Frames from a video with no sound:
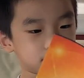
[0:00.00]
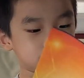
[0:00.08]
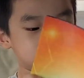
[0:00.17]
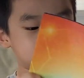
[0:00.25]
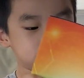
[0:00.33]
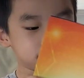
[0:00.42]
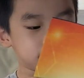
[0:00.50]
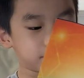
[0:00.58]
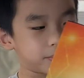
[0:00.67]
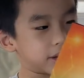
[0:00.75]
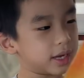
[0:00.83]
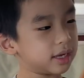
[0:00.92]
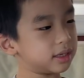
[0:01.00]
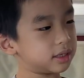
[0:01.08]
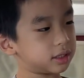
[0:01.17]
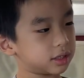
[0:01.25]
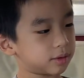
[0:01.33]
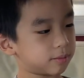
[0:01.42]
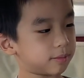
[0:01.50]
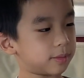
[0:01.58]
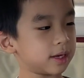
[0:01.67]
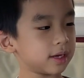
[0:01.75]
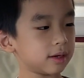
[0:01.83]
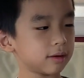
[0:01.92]
there is a page
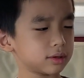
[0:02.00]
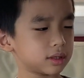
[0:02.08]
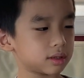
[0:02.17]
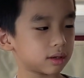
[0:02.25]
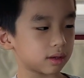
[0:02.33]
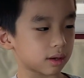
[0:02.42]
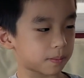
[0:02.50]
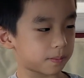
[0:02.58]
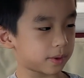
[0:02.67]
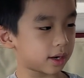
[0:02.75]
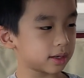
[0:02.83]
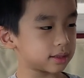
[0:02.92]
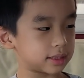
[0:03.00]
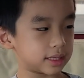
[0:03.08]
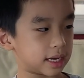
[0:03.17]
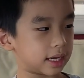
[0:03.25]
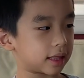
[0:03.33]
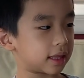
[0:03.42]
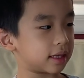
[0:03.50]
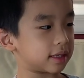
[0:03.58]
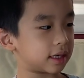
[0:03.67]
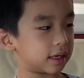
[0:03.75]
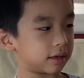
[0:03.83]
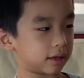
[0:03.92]
meet your solar box and they
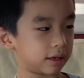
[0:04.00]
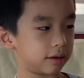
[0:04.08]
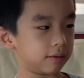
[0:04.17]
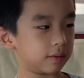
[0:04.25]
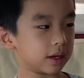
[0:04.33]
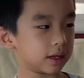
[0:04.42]
tell you